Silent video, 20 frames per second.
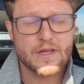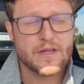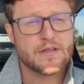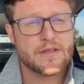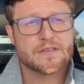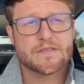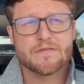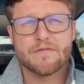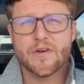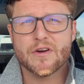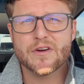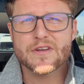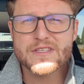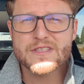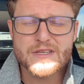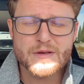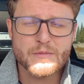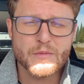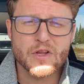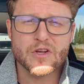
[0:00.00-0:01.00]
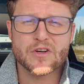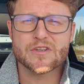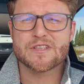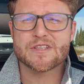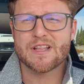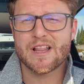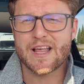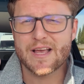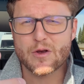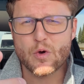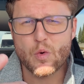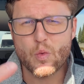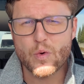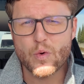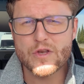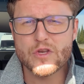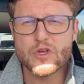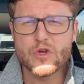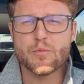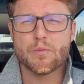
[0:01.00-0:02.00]
It's very similar to like
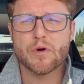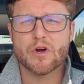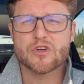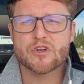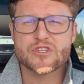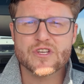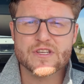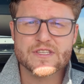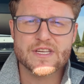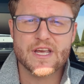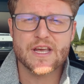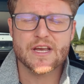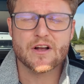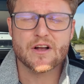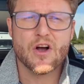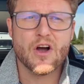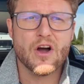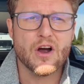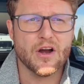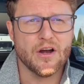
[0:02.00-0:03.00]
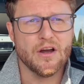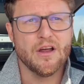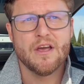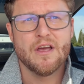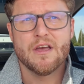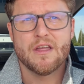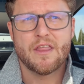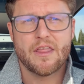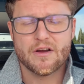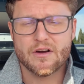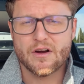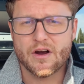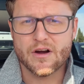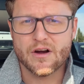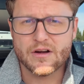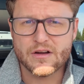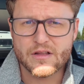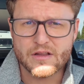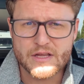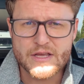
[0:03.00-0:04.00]
when you purchase a car. There
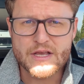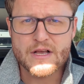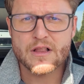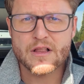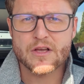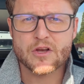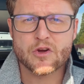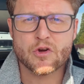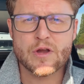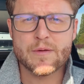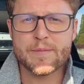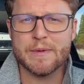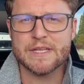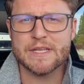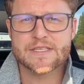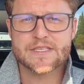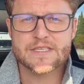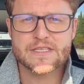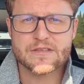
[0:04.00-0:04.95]
are legal agreements